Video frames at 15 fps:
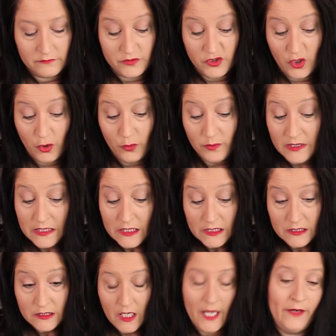
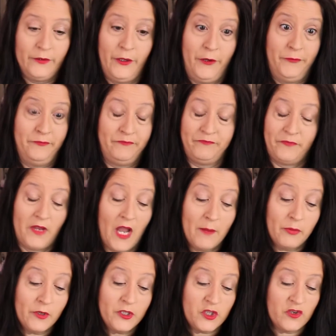Jovelin. I don't know.
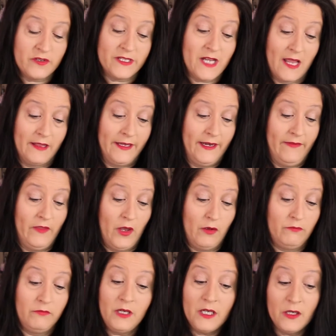I'm pretty sure it's not linen though,
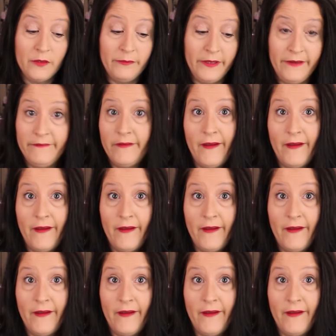but it could be.